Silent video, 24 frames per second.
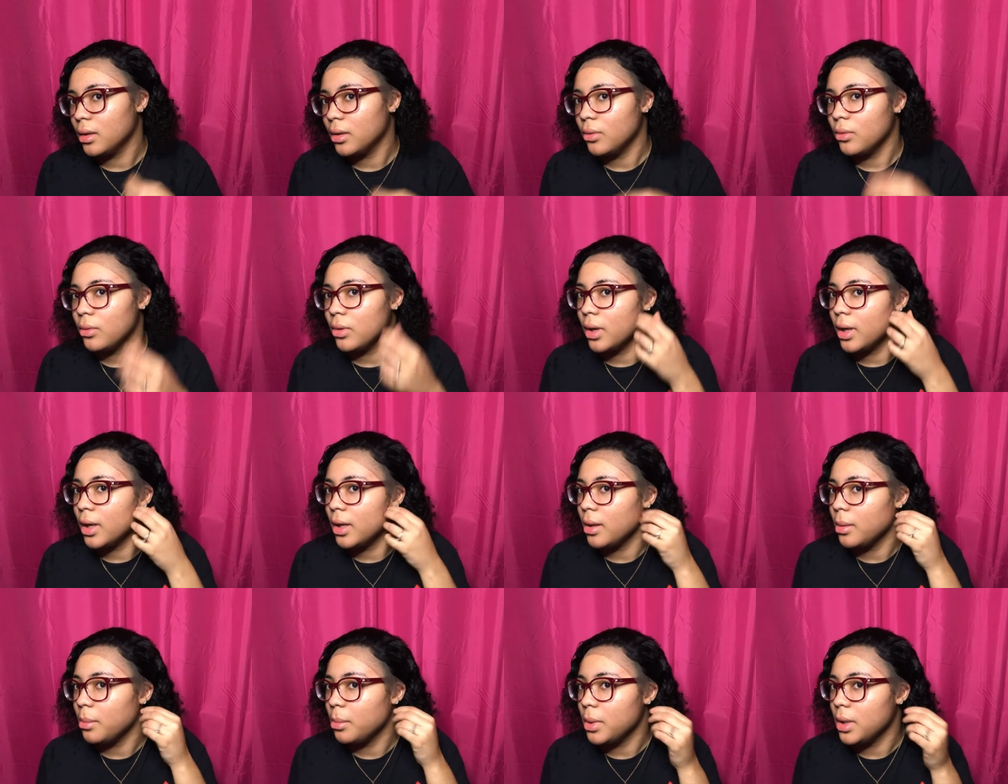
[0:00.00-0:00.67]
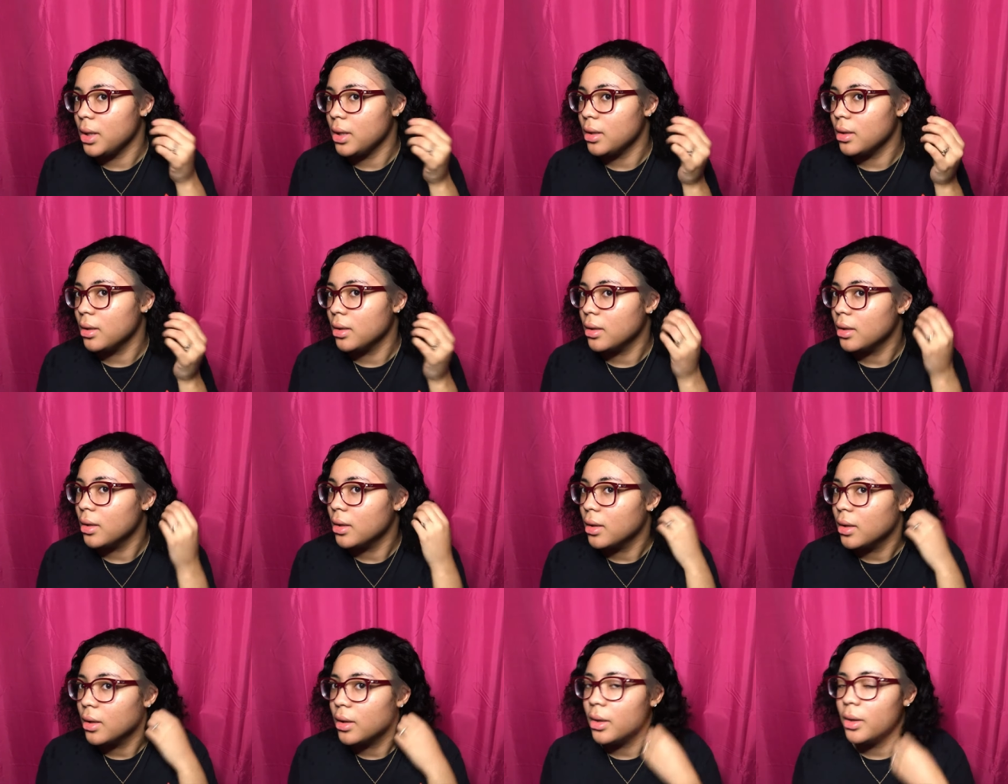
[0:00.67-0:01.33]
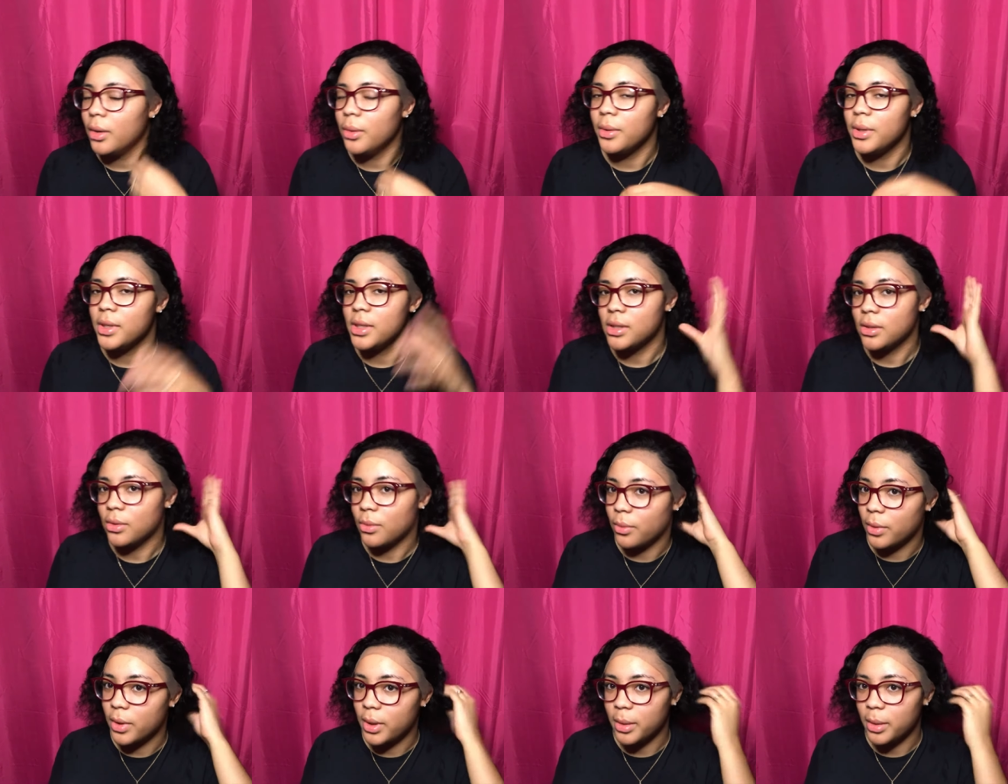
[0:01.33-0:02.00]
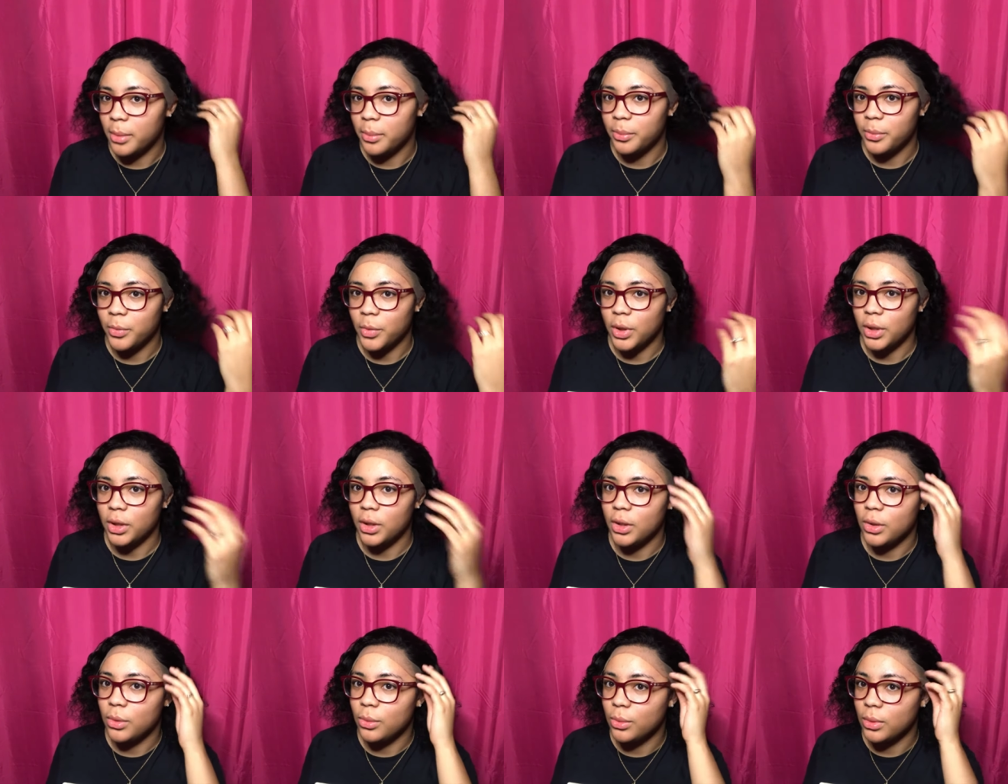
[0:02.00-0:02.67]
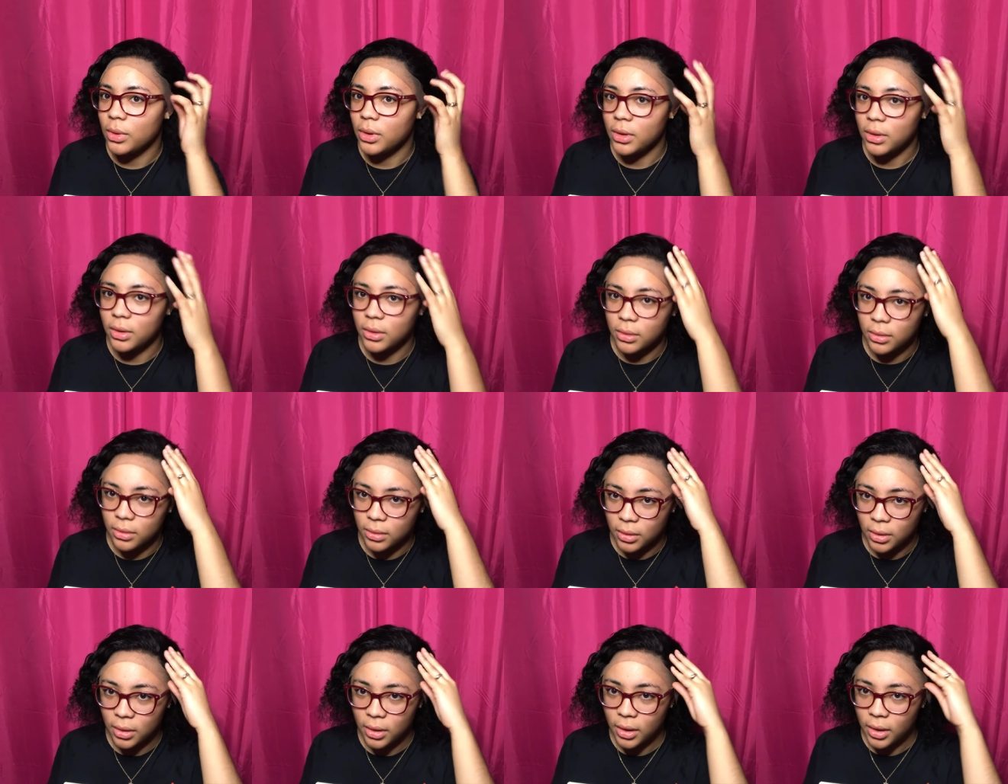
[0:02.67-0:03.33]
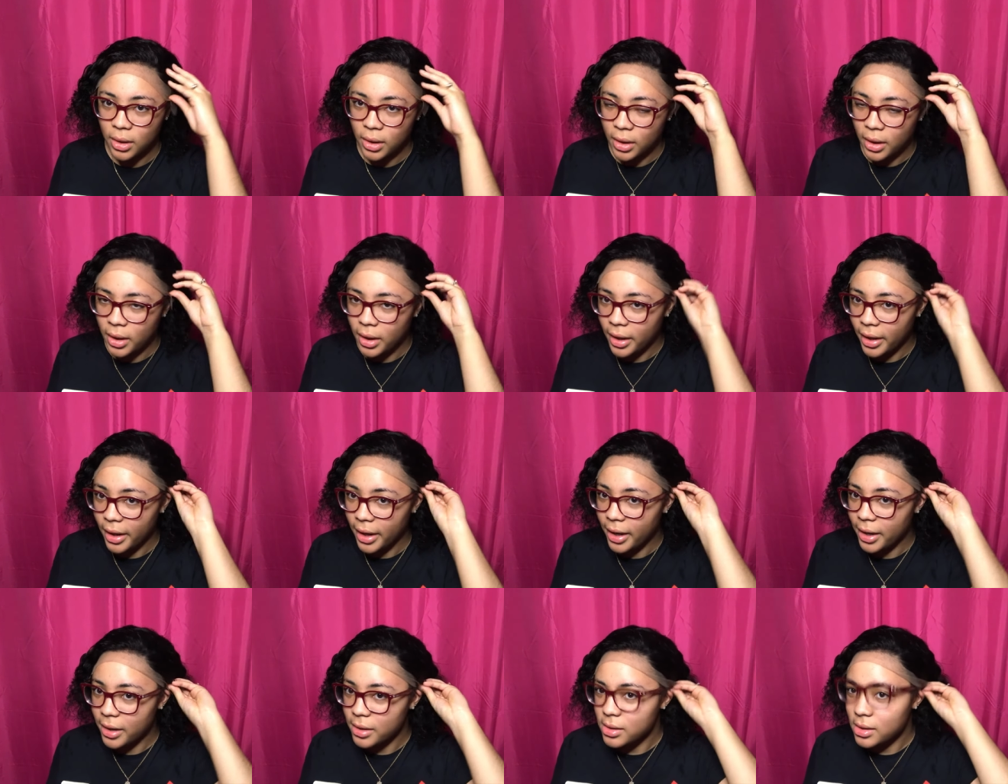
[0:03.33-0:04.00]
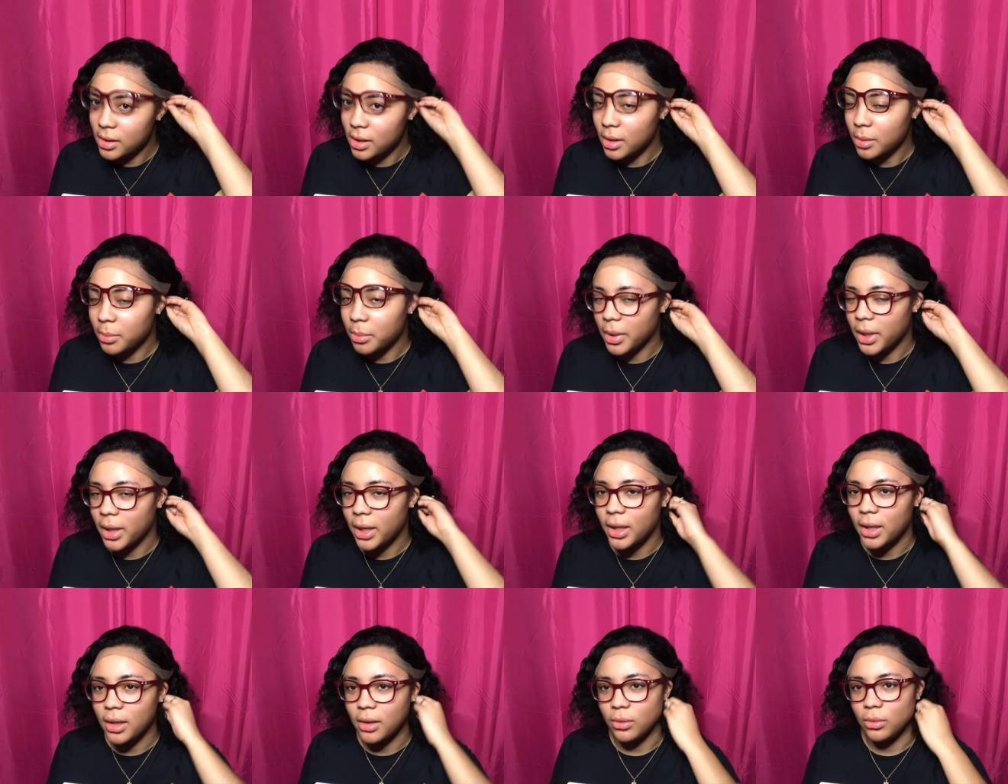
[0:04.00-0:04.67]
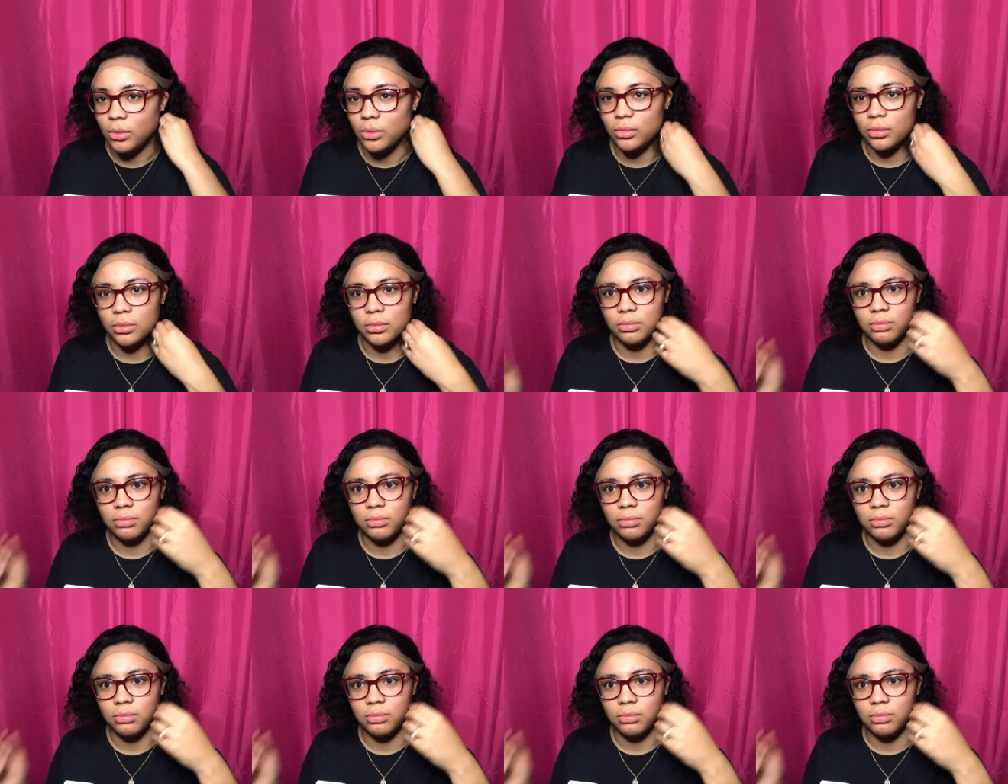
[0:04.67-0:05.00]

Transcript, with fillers: You know how they be on Instagram with the cute little hair tucked behind, ooh,